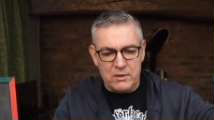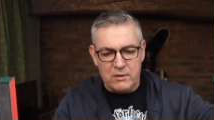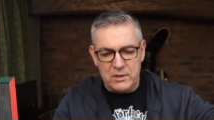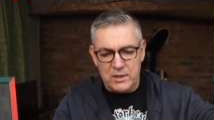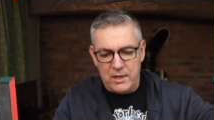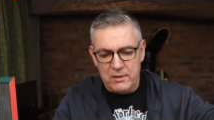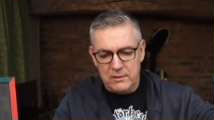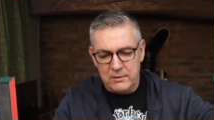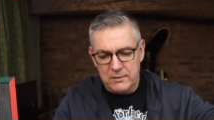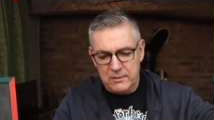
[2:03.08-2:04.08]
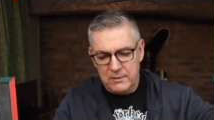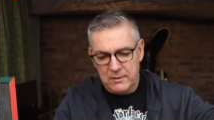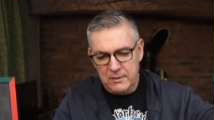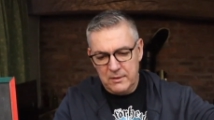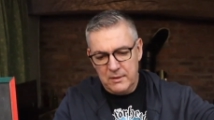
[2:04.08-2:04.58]
Scottish ale.
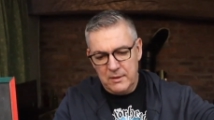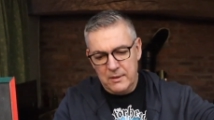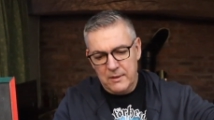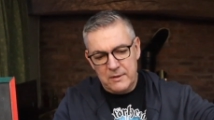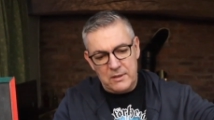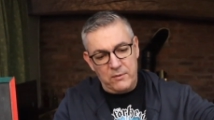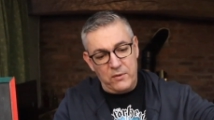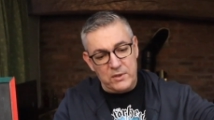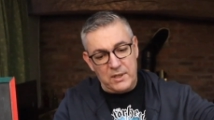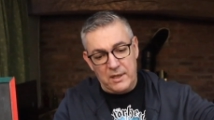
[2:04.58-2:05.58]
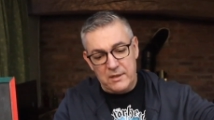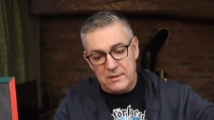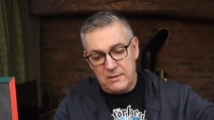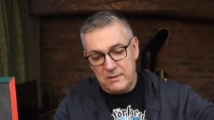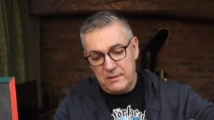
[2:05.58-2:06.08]
So the first thing
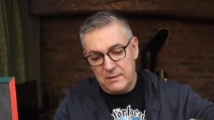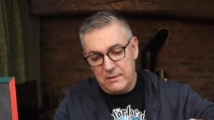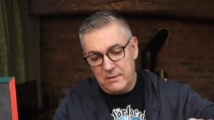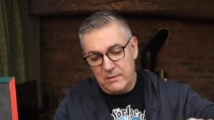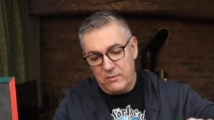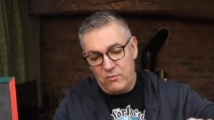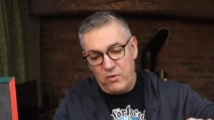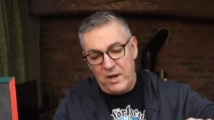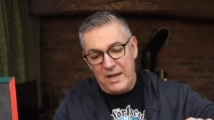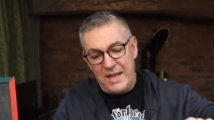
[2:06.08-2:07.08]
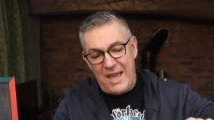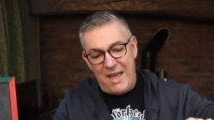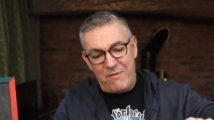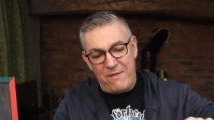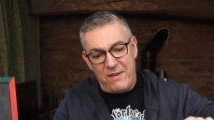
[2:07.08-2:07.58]
is really
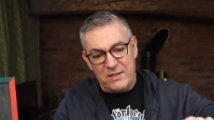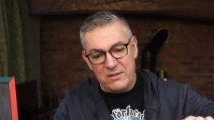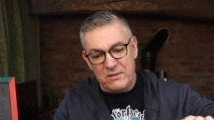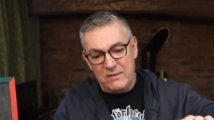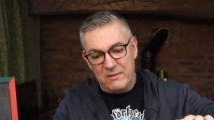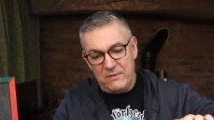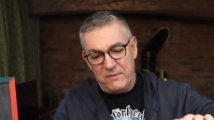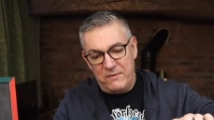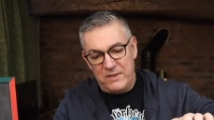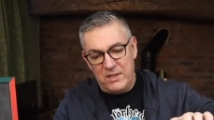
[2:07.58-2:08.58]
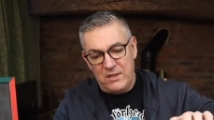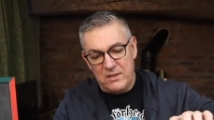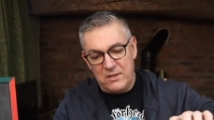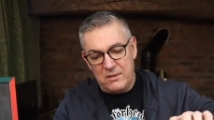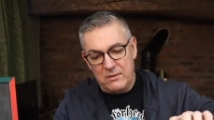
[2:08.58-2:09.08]
effervescent
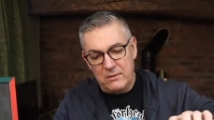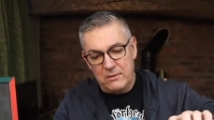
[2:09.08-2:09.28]
fizziness,